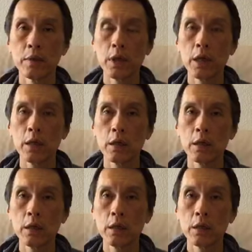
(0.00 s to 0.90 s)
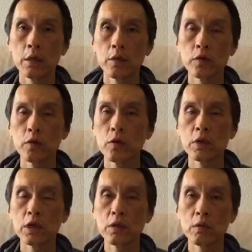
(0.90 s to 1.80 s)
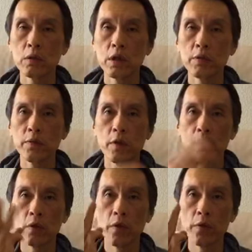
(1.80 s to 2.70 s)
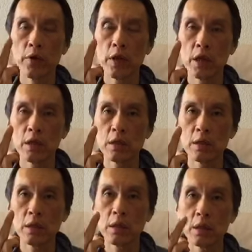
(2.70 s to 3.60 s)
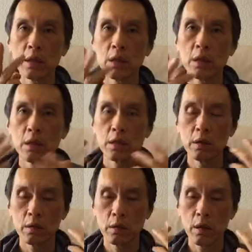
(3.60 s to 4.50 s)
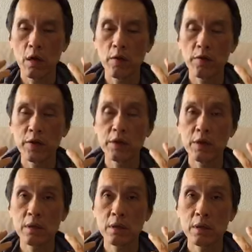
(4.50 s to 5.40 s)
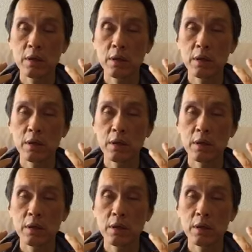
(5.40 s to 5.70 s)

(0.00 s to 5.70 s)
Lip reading: Okay, so we just only follow 3 things: your law of physics,